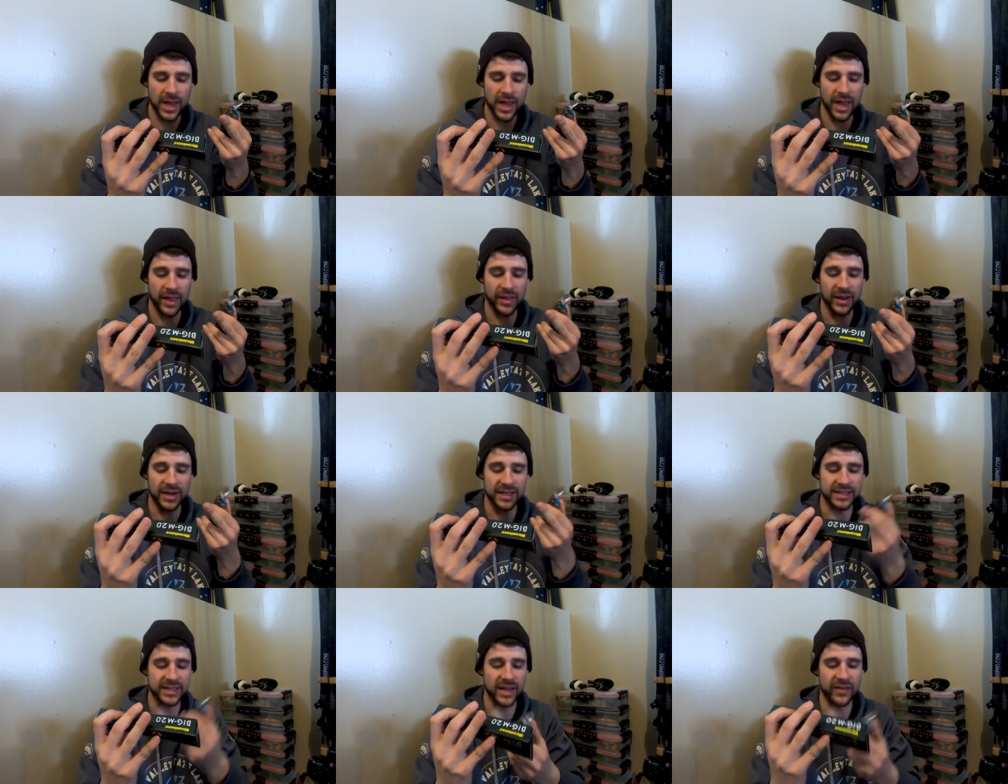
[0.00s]
And then
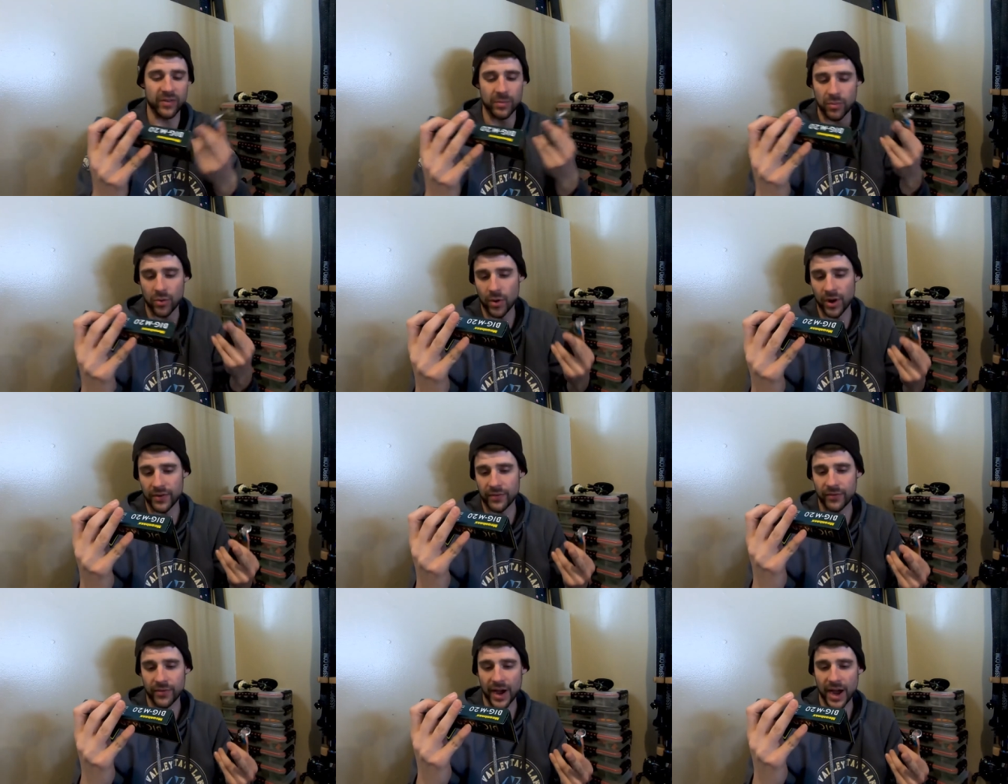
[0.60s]
a 7.5,
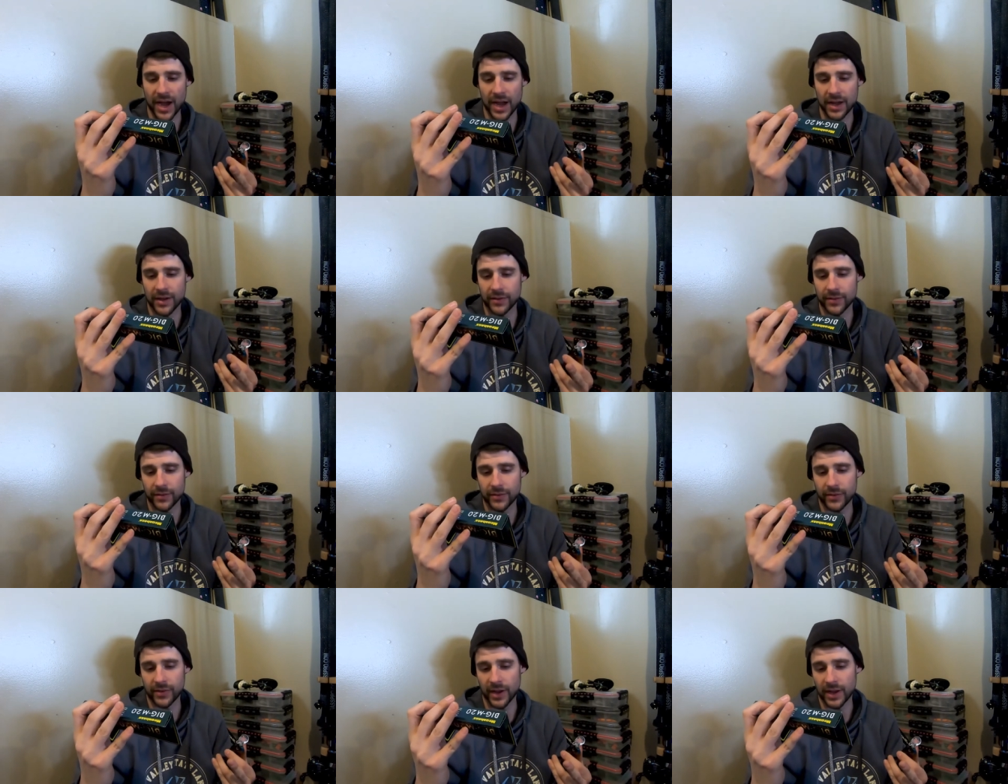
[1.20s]

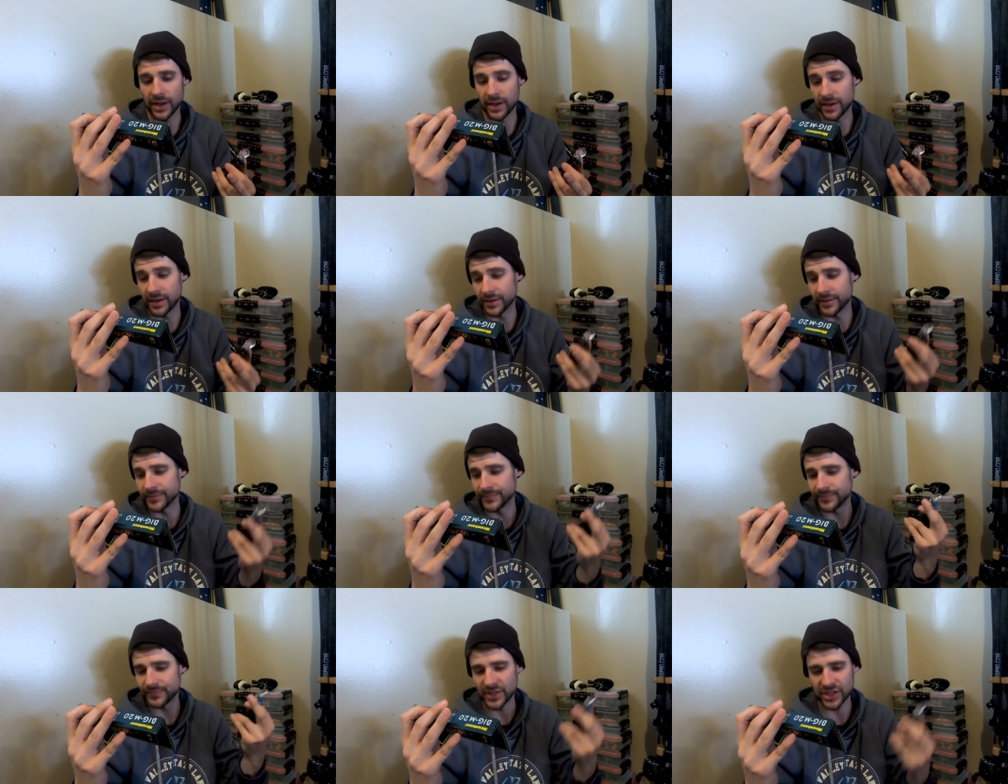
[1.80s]
and
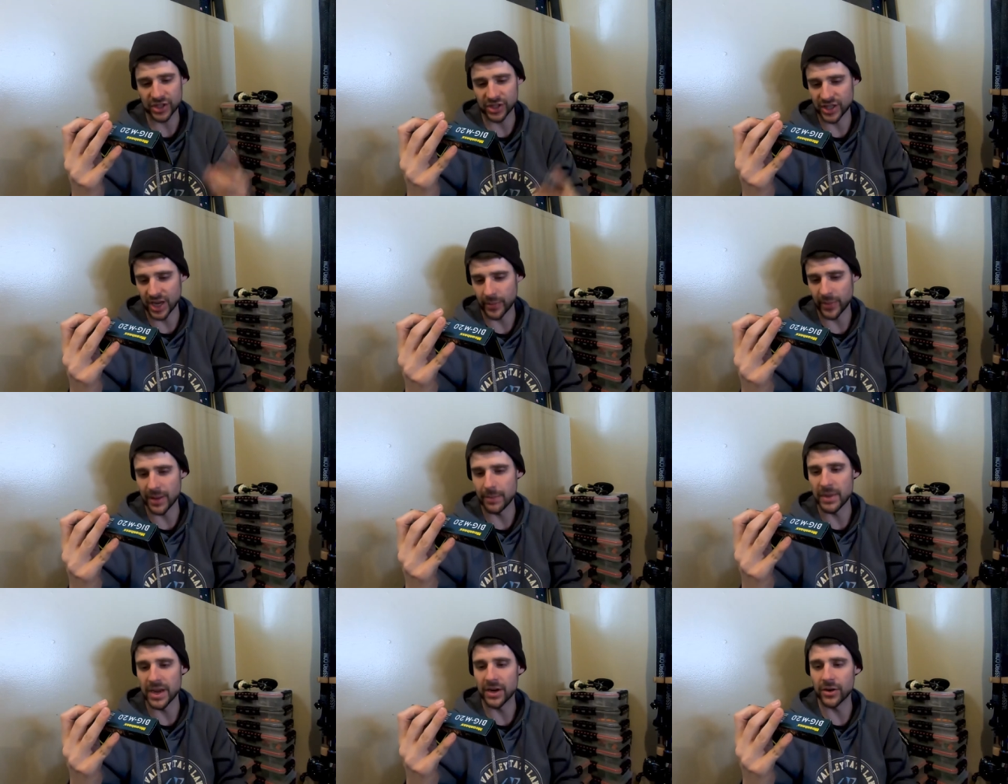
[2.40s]
that's just how
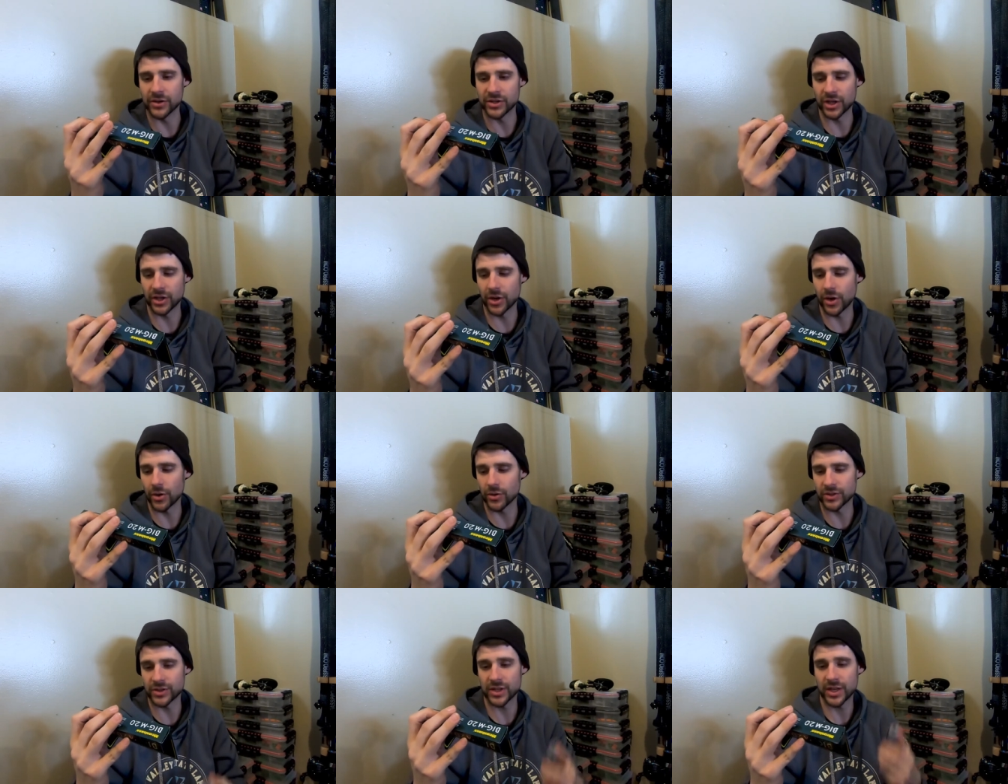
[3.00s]
many meters it
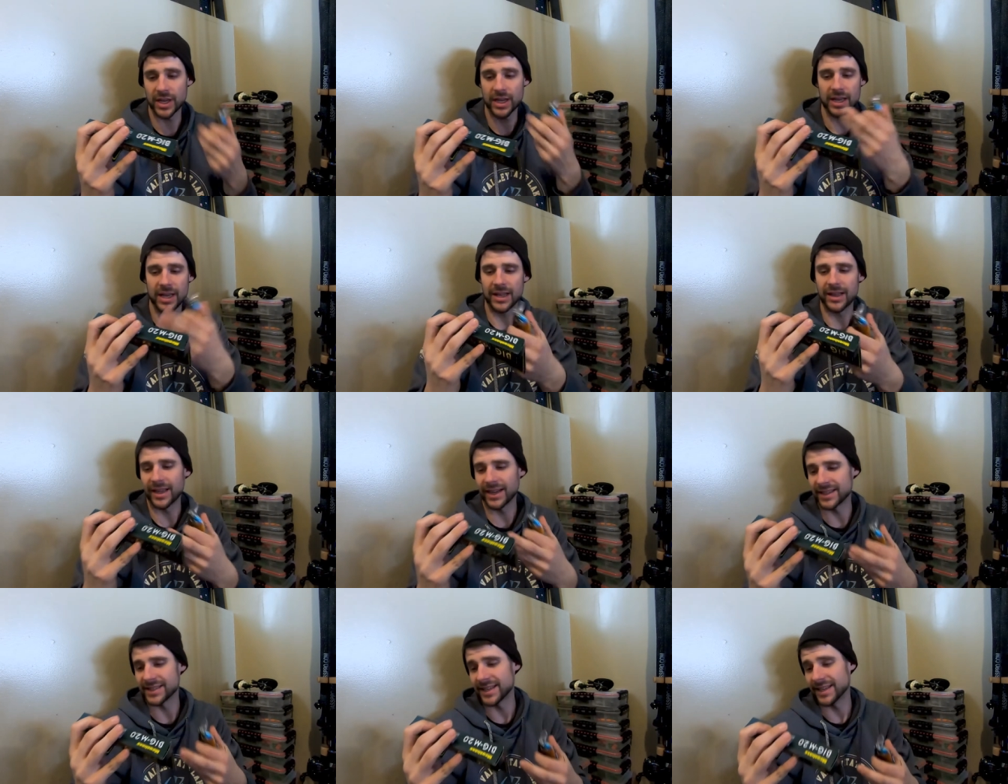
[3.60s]
goes.
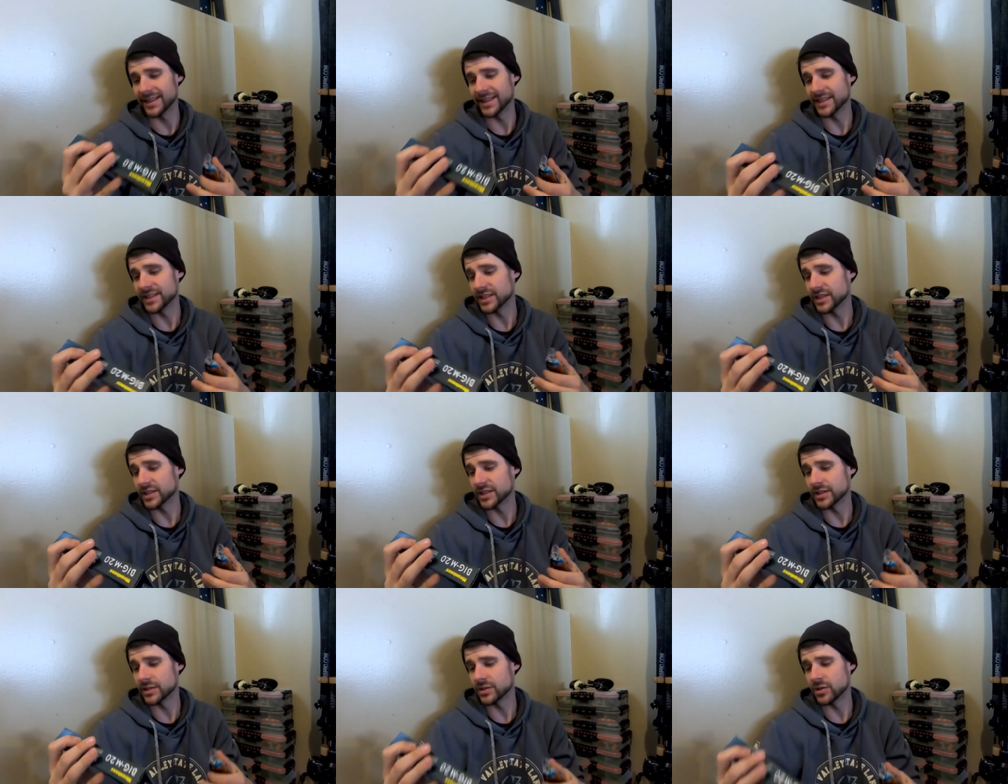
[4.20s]
Like I said, this
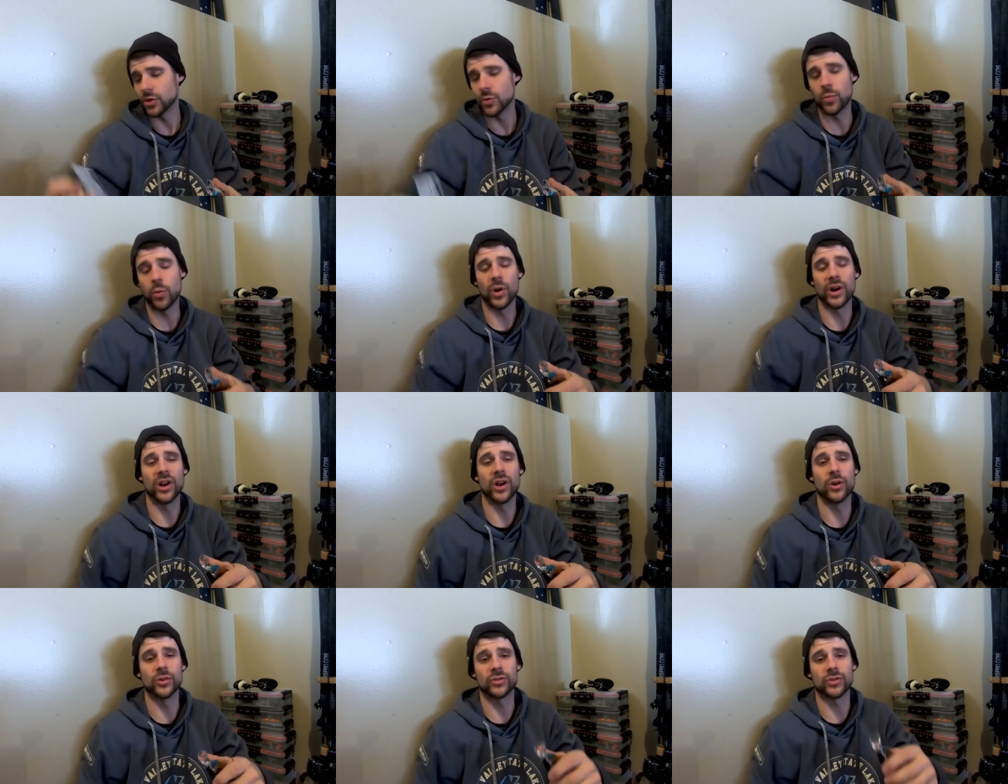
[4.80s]
is
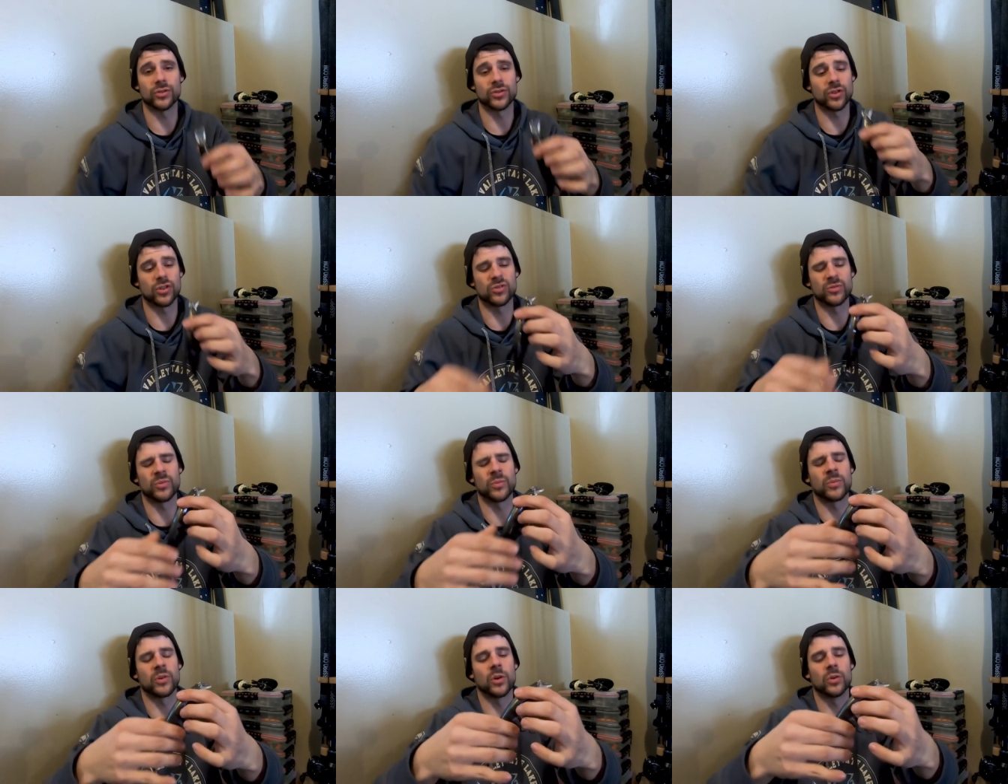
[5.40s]
2.0, so it
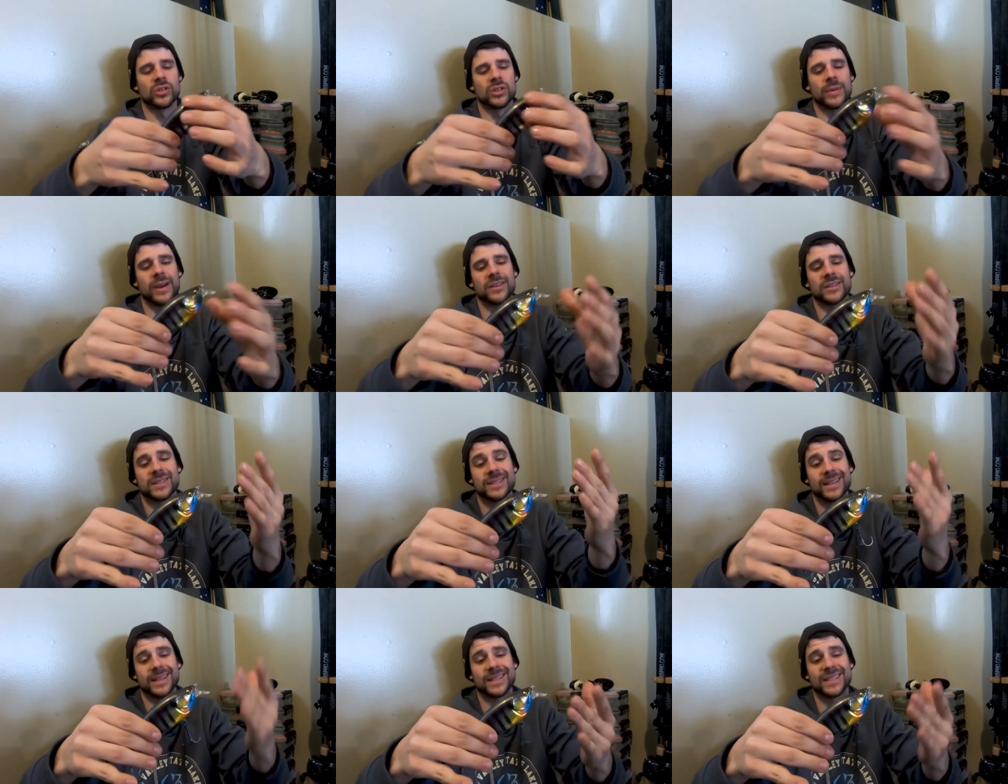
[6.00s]
goes about
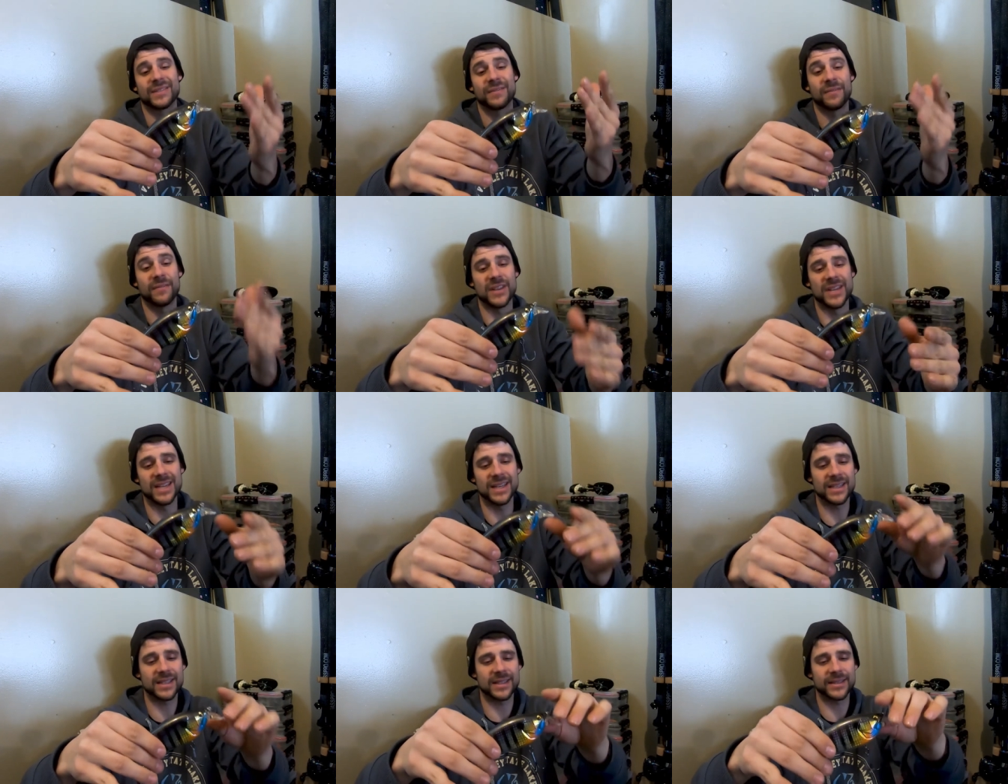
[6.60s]
6
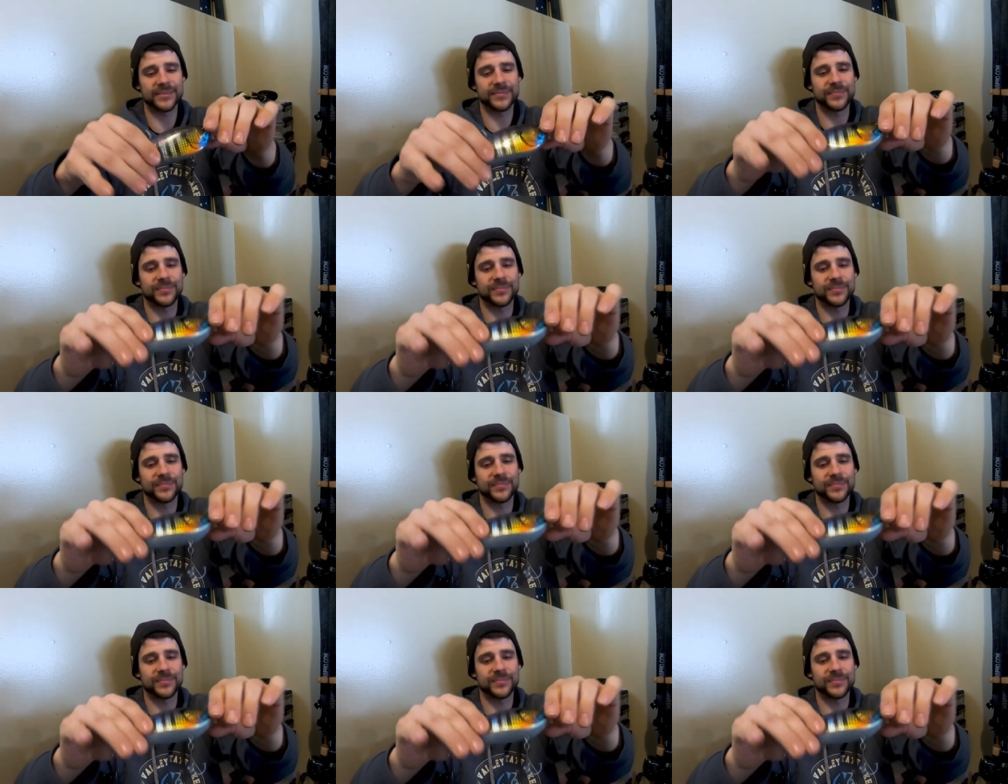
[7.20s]
feet,